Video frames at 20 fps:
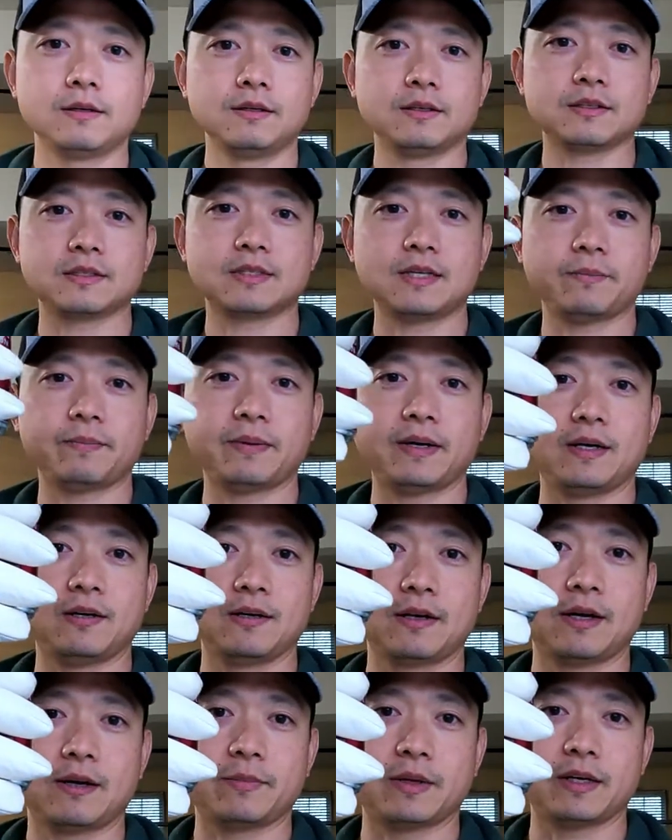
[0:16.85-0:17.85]
step
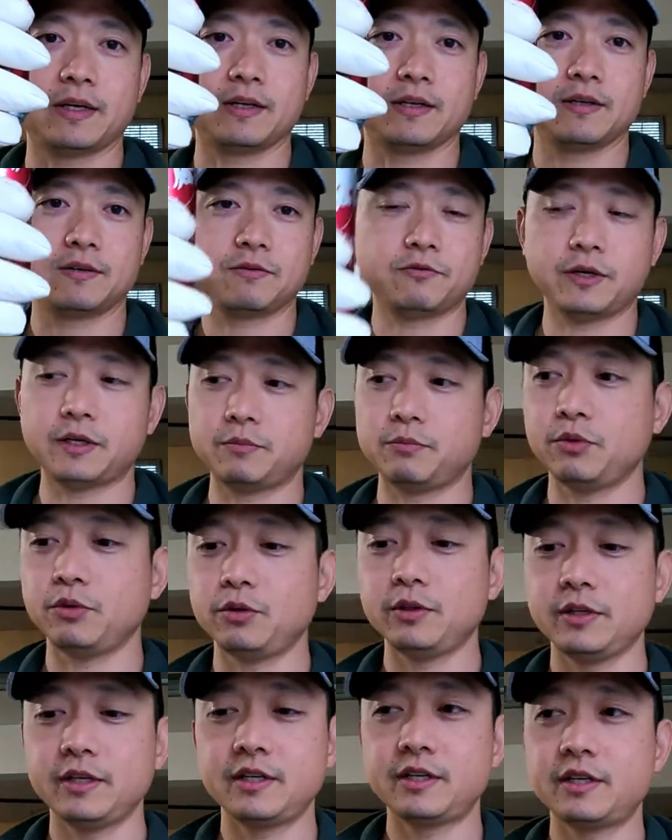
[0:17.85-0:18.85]
out, got my Red
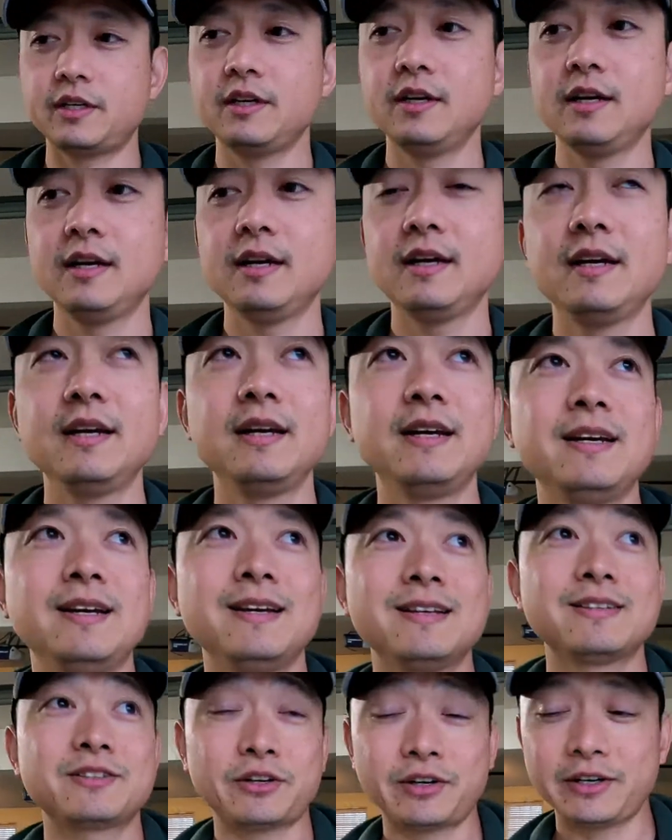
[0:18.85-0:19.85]
Bull here.
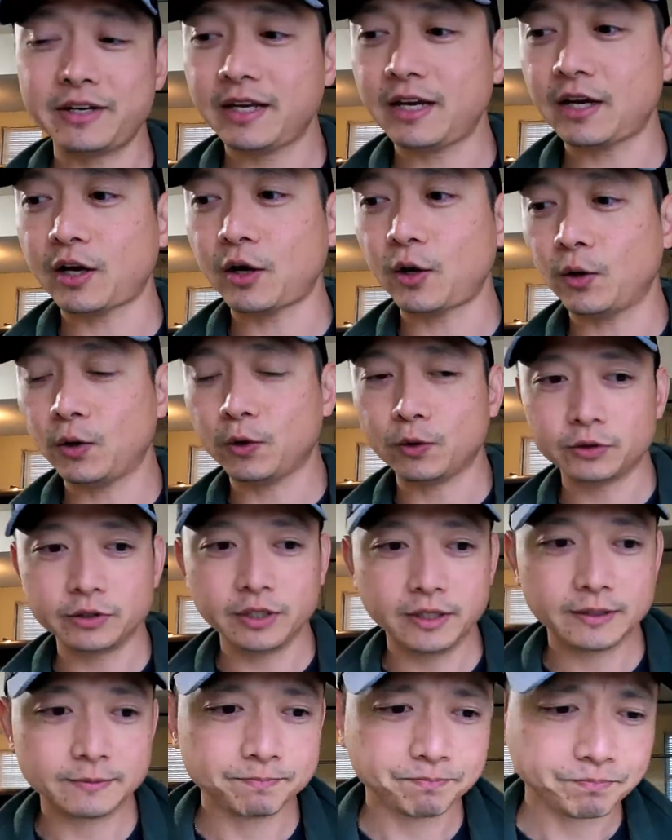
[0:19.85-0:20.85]
It's starting to get
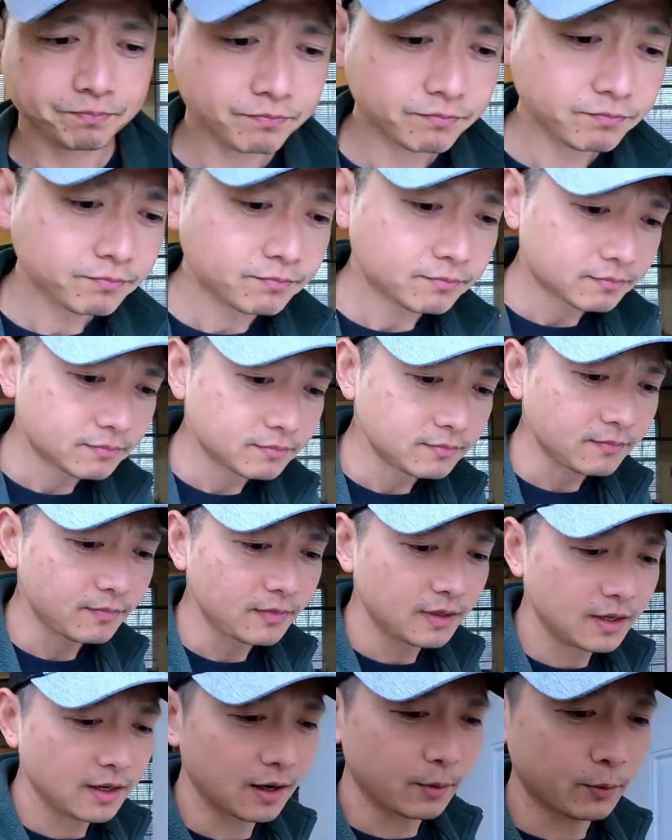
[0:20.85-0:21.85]
cold.
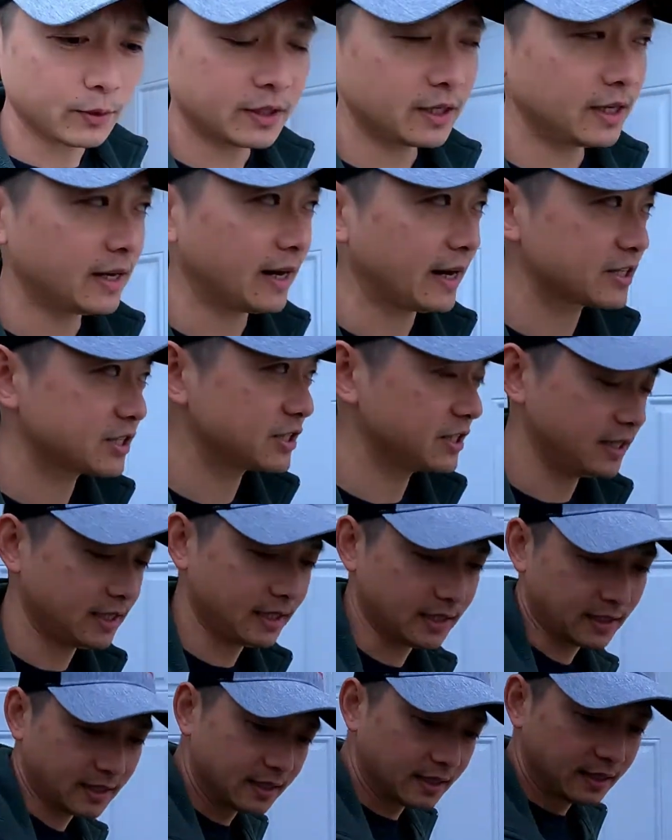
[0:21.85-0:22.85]
I wanted to
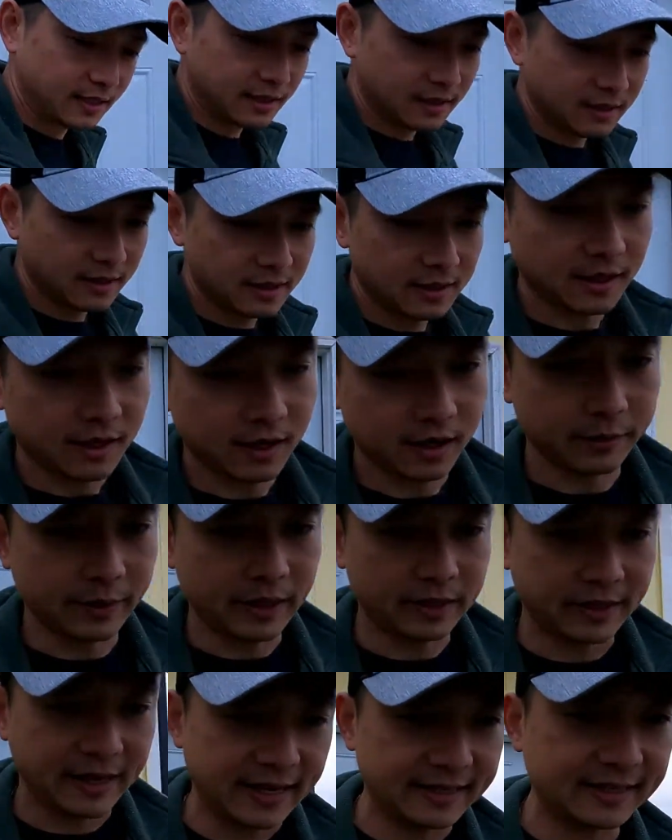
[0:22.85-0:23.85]
actually come
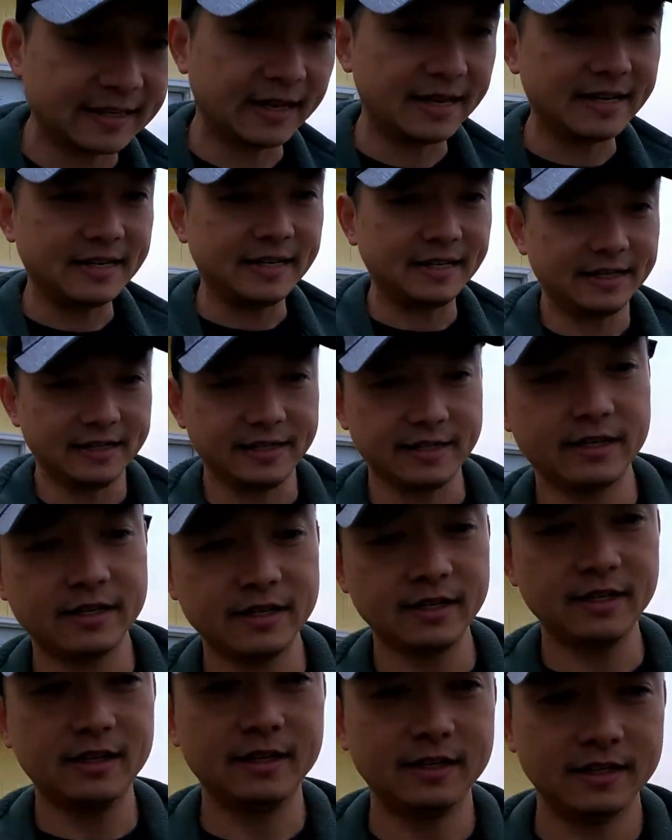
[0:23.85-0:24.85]
out. I had an idea
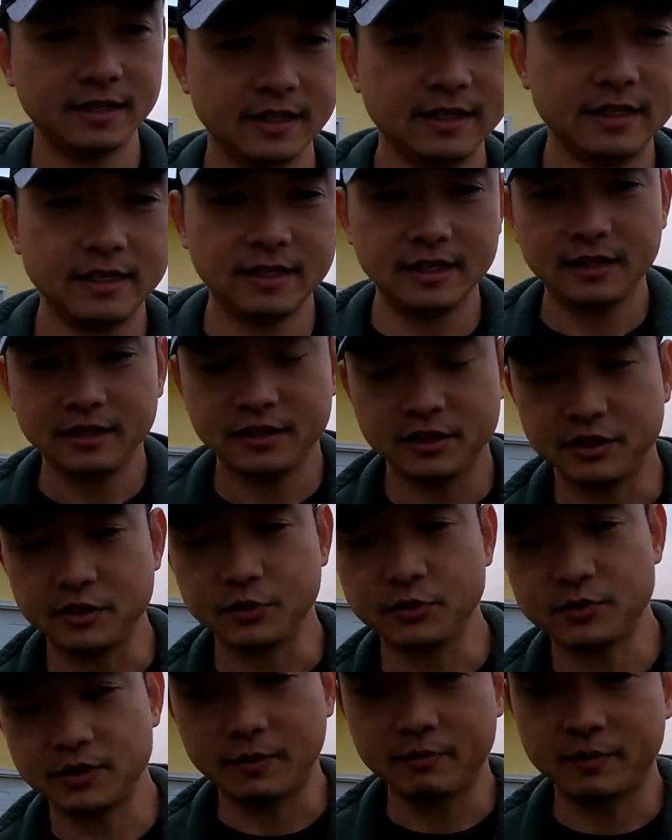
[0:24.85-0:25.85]
to
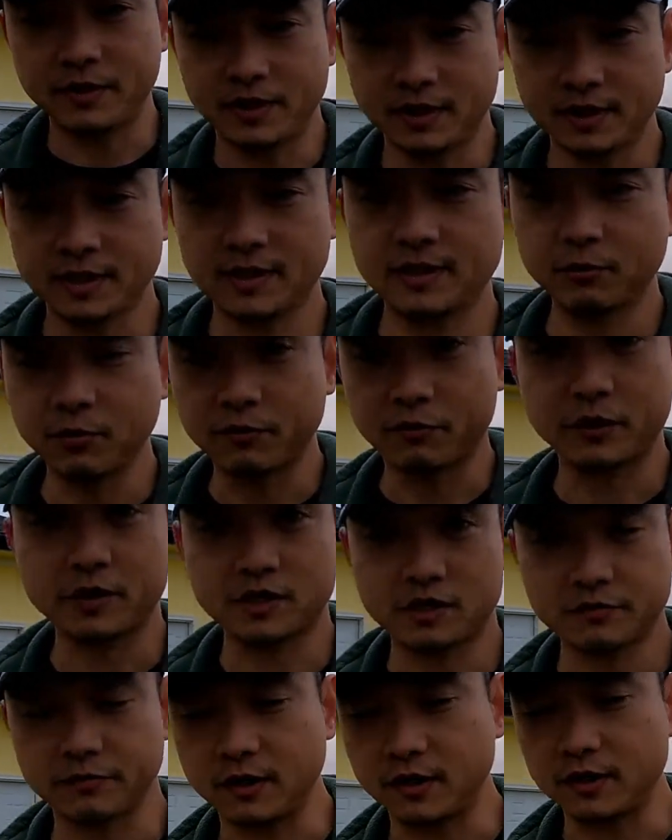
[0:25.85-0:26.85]
do something. Well,
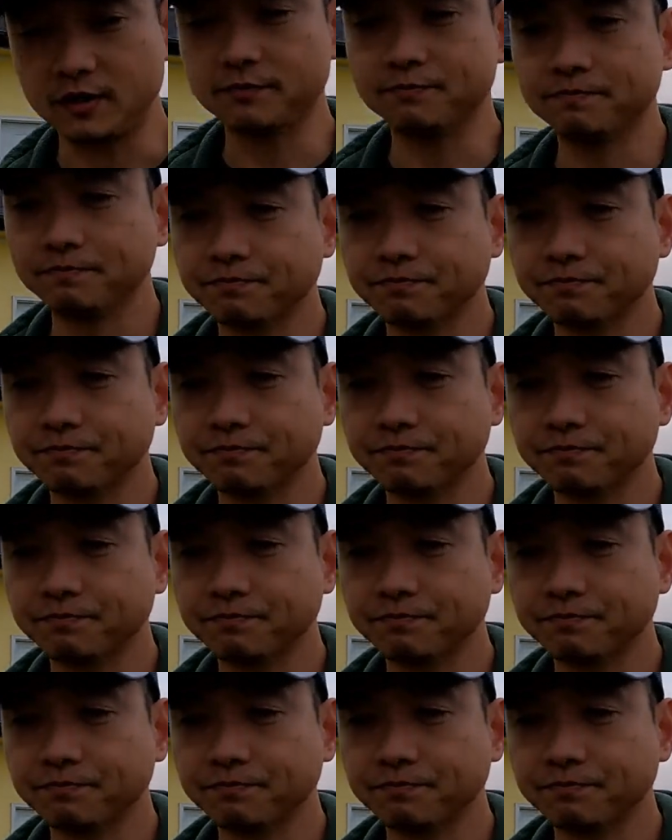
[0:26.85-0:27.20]
first of all,